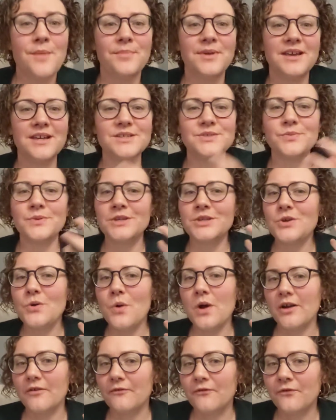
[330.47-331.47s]
Because when
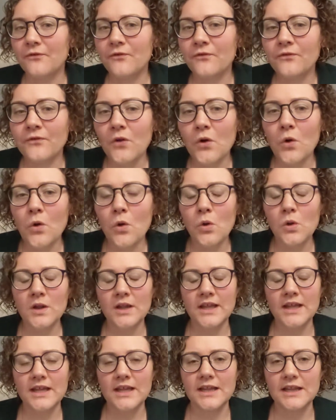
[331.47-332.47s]
you are
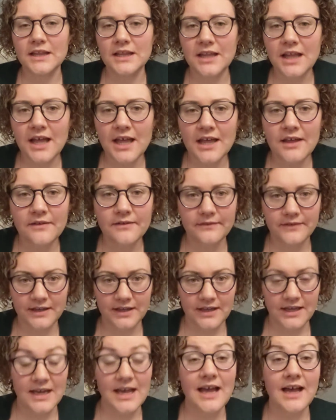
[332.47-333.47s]
fully
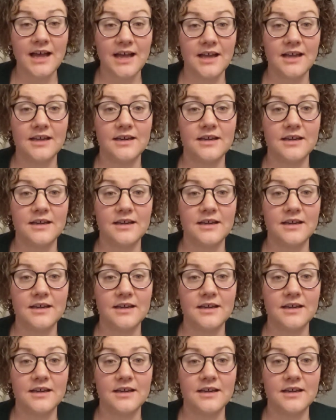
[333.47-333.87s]
loving God,